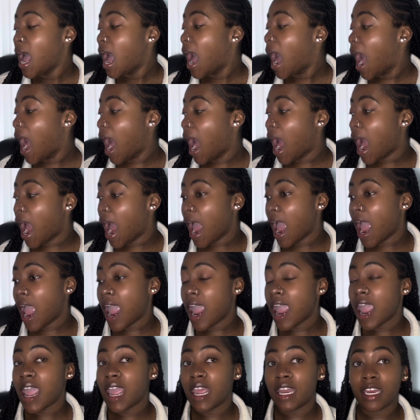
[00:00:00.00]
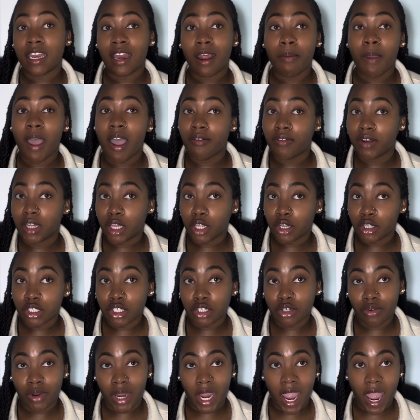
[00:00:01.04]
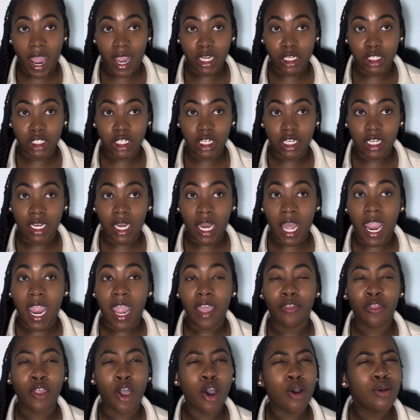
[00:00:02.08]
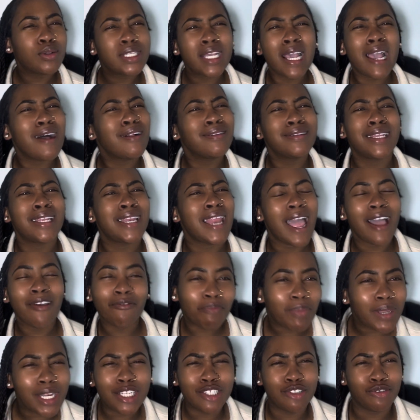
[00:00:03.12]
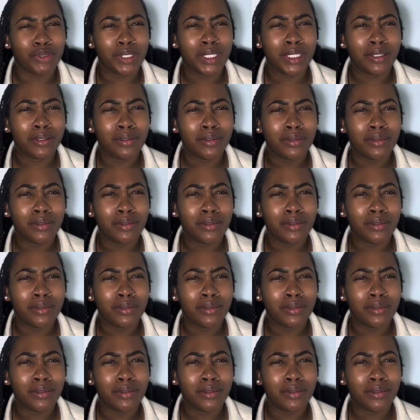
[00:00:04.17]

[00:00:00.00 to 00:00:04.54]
I ended up having an allergic reaction and the hotel didn't have Benadryl.